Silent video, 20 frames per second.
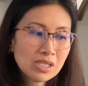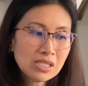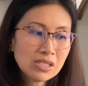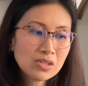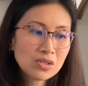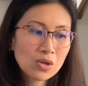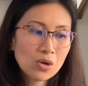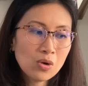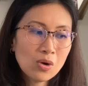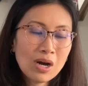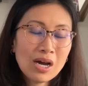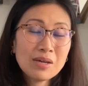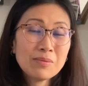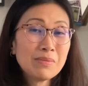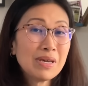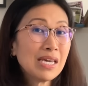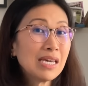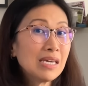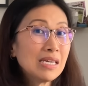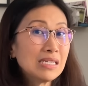So I
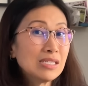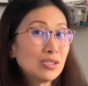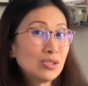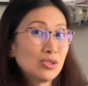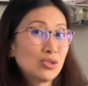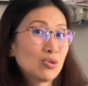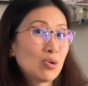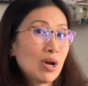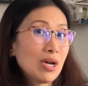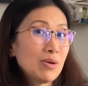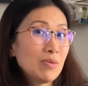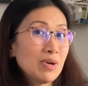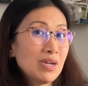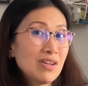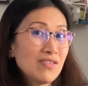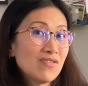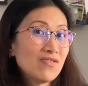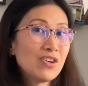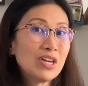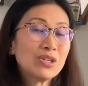may try one
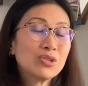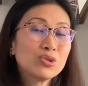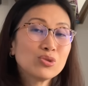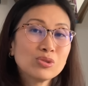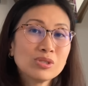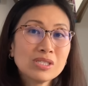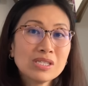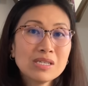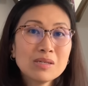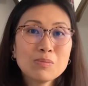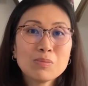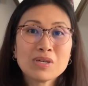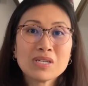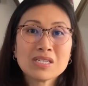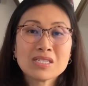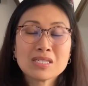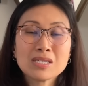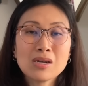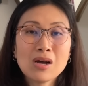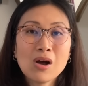eventually, but
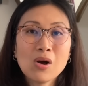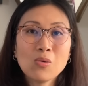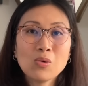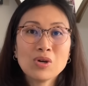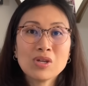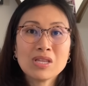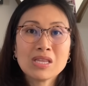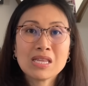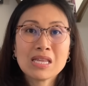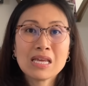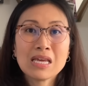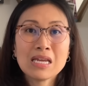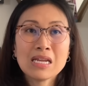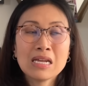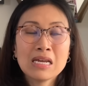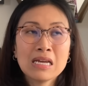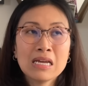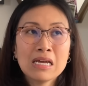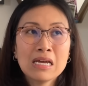it's not one that